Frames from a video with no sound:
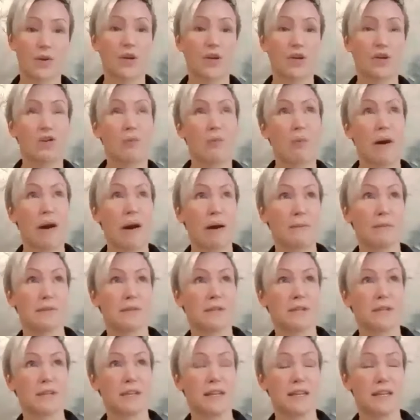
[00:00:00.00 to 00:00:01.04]
you perhaps
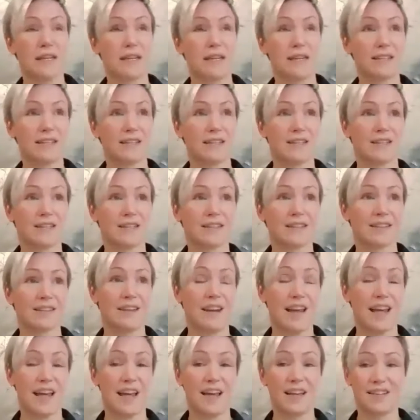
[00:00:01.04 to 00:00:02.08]
can eat
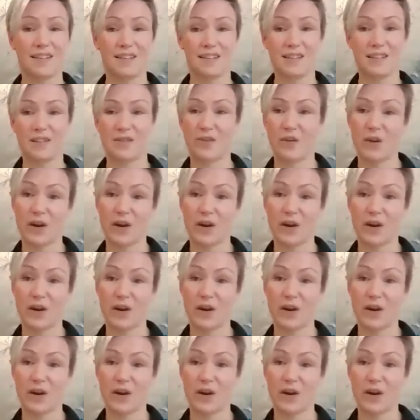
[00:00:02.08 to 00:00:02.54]
less if you